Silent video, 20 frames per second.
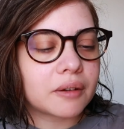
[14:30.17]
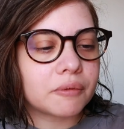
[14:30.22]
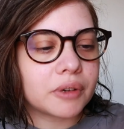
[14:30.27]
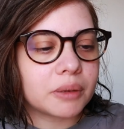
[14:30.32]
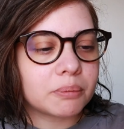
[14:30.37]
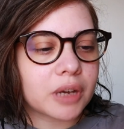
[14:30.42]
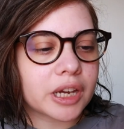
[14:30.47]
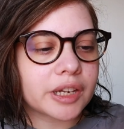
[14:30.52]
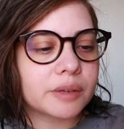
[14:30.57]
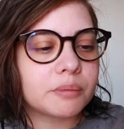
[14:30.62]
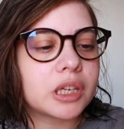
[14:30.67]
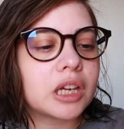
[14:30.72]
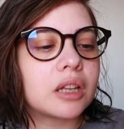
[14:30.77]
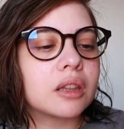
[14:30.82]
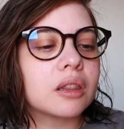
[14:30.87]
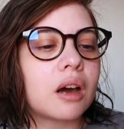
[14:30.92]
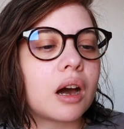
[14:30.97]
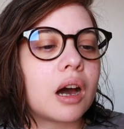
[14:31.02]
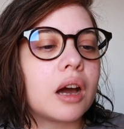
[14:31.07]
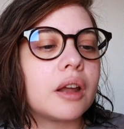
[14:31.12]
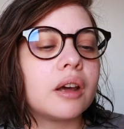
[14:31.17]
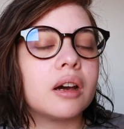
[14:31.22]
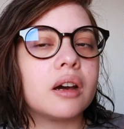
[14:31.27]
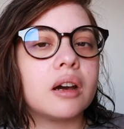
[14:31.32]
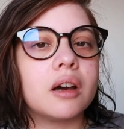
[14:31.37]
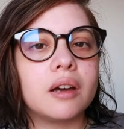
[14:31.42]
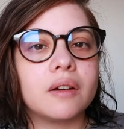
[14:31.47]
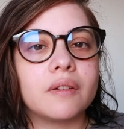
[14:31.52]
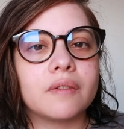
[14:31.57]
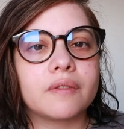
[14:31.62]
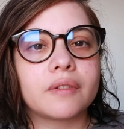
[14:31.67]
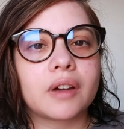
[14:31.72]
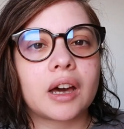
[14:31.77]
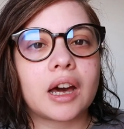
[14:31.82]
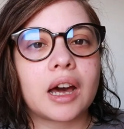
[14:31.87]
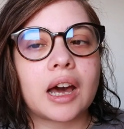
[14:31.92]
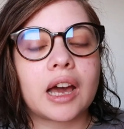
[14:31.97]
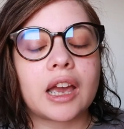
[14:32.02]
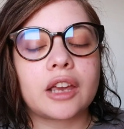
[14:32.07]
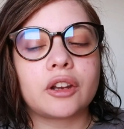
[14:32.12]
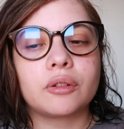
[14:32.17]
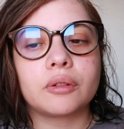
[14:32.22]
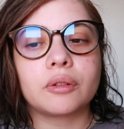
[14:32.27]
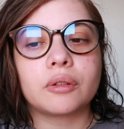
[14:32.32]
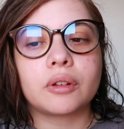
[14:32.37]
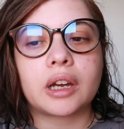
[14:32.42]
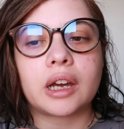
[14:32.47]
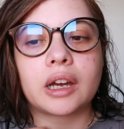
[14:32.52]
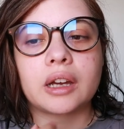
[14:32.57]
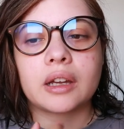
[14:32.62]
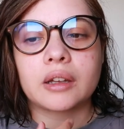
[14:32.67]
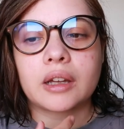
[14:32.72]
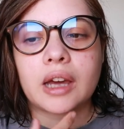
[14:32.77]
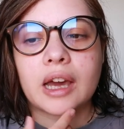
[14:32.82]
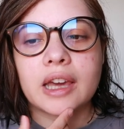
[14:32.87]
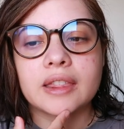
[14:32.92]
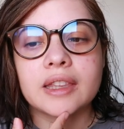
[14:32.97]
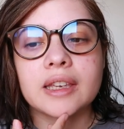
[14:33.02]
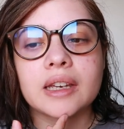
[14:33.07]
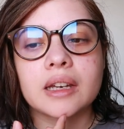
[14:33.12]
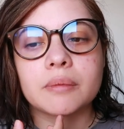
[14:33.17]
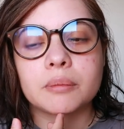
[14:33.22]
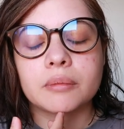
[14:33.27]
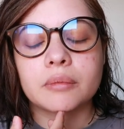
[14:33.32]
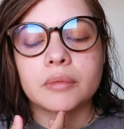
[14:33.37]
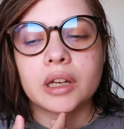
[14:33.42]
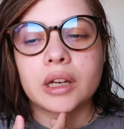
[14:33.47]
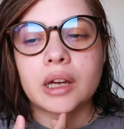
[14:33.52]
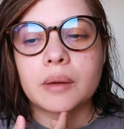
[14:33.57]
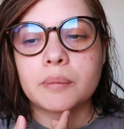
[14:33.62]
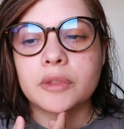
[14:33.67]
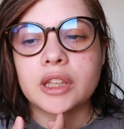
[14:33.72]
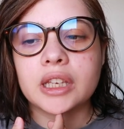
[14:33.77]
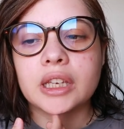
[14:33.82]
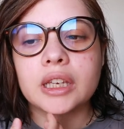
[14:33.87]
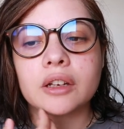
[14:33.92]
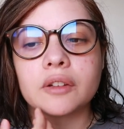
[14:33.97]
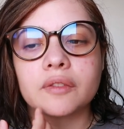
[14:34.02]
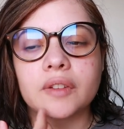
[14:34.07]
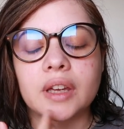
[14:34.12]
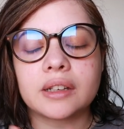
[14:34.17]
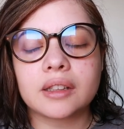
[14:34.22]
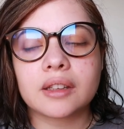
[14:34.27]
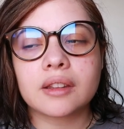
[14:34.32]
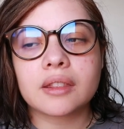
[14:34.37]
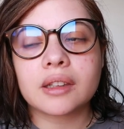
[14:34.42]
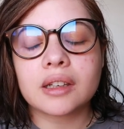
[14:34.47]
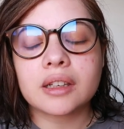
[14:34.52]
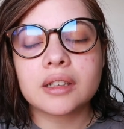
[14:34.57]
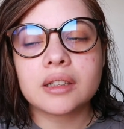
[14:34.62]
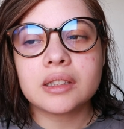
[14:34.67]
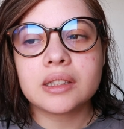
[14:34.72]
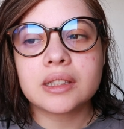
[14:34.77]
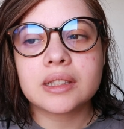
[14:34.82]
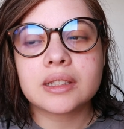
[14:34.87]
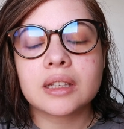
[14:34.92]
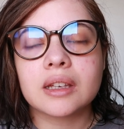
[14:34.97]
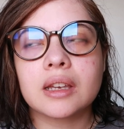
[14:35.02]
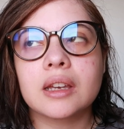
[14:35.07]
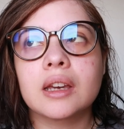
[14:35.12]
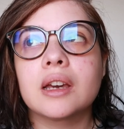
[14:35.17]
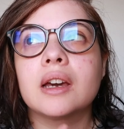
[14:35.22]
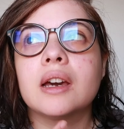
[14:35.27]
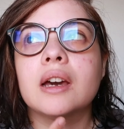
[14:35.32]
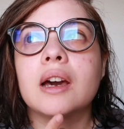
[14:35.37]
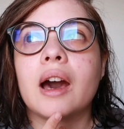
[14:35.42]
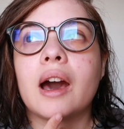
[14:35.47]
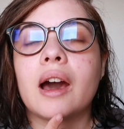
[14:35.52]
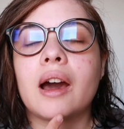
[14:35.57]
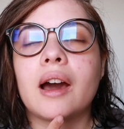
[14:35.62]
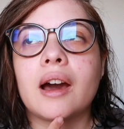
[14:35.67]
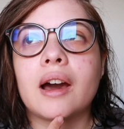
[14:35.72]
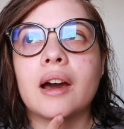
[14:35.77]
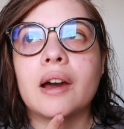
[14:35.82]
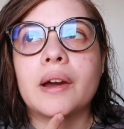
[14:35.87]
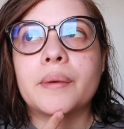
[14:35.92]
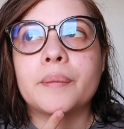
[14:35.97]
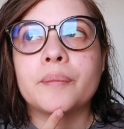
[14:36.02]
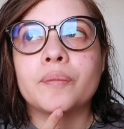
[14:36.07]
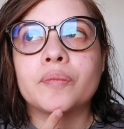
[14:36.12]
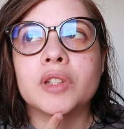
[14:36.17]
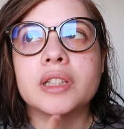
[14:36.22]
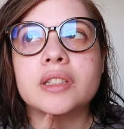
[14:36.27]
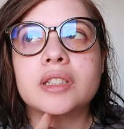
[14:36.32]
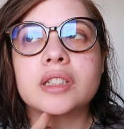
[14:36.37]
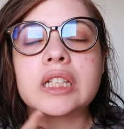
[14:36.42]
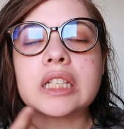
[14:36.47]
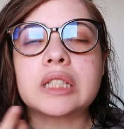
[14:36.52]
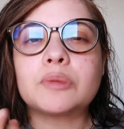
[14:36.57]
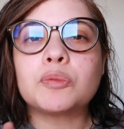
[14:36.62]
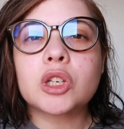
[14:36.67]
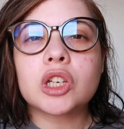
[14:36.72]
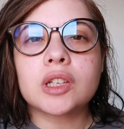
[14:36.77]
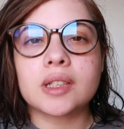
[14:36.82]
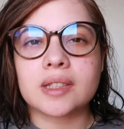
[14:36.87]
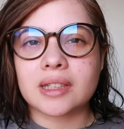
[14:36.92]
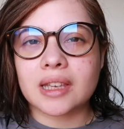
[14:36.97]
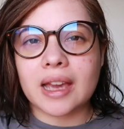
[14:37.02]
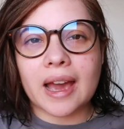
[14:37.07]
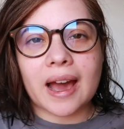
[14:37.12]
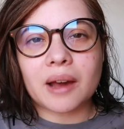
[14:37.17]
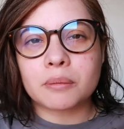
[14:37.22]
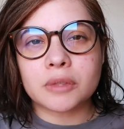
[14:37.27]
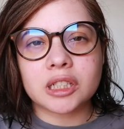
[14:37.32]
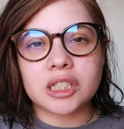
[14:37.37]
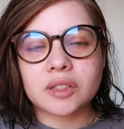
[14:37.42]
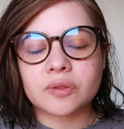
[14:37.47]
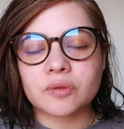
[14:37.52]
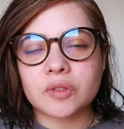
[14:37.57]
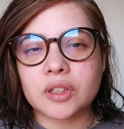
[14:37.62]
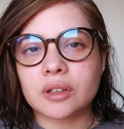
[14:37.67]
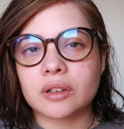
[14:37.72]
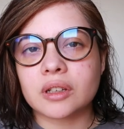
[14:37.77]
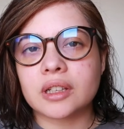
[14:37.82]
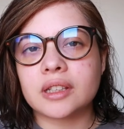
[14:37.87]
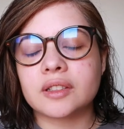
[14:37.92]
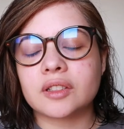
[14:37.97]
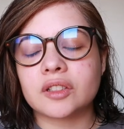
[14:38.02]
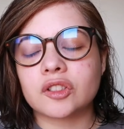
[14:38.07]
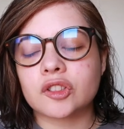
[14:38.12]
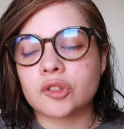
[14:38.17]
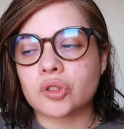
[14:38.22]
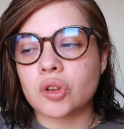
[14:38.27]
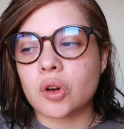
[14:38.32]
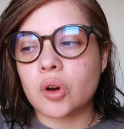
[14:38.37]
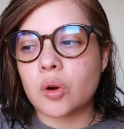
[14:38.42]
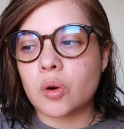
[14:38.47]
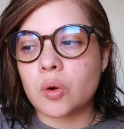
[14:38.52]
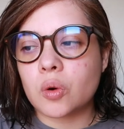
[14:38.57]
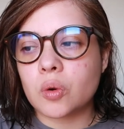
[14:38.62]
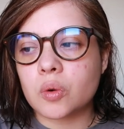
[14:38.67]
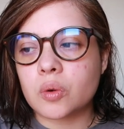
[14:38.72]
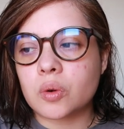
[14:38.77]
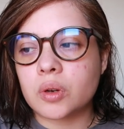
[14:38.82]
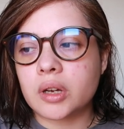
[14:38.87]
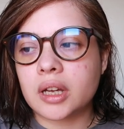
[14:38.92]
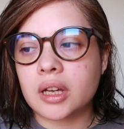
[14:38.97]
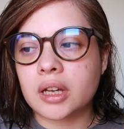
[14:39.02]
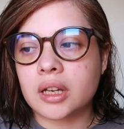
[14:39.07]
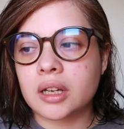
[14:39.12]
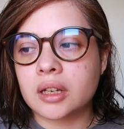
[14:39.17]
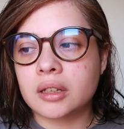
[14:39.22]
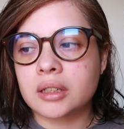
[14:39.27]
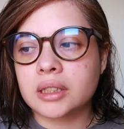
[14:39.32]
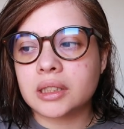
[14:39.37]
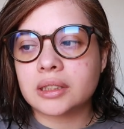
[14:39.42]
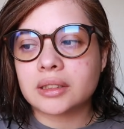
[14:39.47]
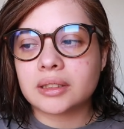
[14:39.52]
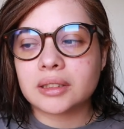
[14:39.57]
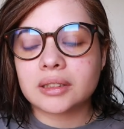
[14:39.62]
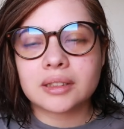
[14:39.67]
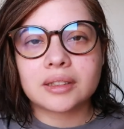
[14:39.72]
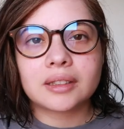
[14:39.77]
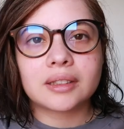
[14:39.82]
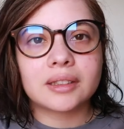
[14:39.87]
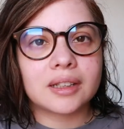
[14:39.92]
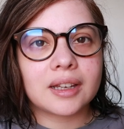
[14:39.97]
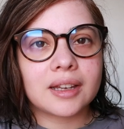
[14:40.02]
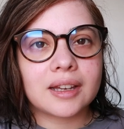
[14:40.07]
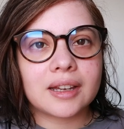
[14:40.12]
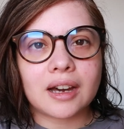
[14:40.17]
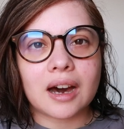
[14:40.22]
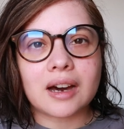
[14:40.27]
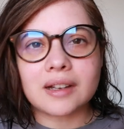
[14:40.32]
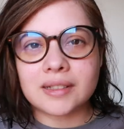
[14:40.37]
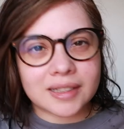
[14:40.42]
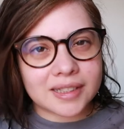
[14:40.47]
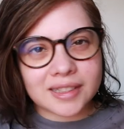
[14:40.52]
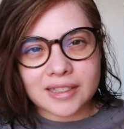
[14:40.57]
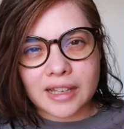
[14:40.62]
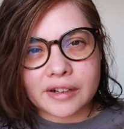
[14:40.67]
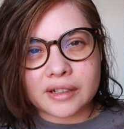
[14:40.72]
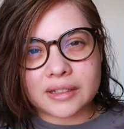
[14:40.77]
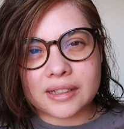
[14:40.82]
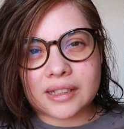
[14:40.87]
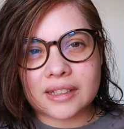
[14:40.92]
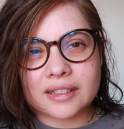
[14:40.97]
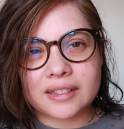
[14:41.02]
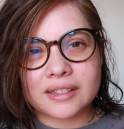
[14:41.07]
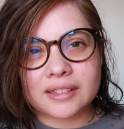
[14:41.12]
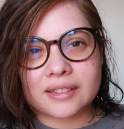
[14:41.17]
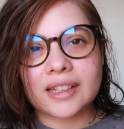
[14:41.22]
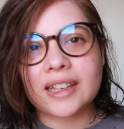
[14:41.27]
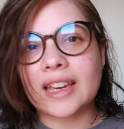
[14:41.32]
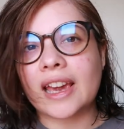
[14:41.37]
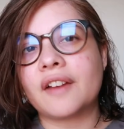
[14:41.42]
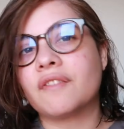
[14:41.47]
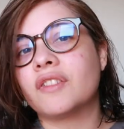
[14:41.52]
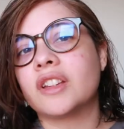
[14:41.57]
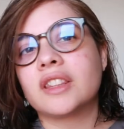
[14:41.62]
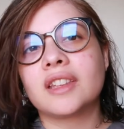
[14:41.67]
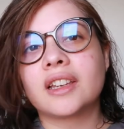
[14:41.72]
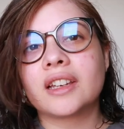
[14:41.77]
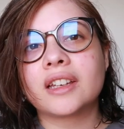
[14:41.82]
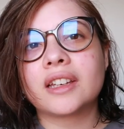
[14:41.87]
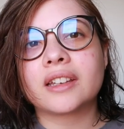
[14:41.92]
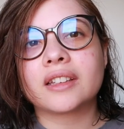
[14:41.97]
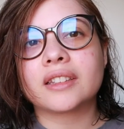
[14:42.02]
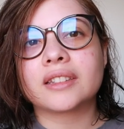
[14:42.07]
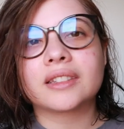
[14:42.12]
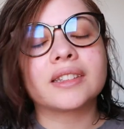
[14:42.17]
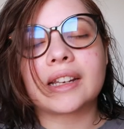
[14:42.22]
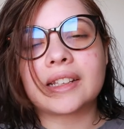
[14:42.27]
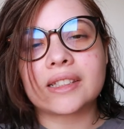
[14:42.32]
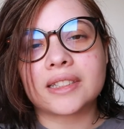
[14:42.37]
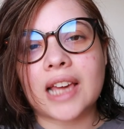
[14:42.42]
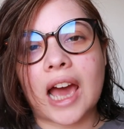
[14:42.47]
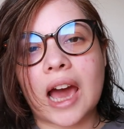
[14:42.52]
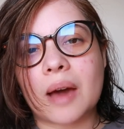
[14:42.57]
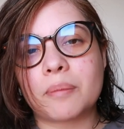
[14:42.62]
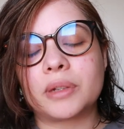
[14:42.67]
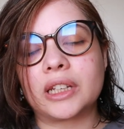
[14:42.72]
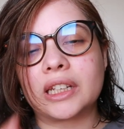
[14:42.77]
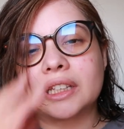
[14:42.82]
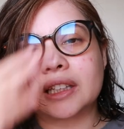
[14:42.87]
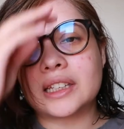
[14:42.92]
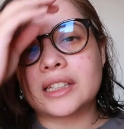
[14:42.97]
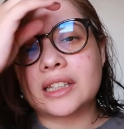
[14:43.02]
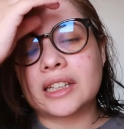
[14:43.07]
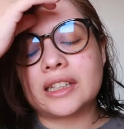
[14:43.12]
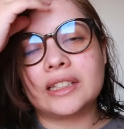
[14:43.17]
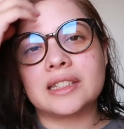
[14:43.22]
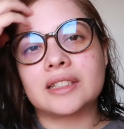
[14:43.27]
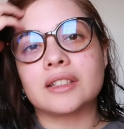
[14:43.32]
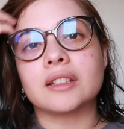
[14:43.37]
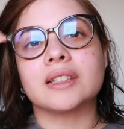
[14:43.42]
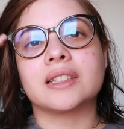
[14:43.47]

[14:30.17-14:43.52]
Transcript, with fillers: remind me a lot of, I think I'm Thinking of Ending Things. Just because the atmosphere is so unsettling. Like, everything that is happening is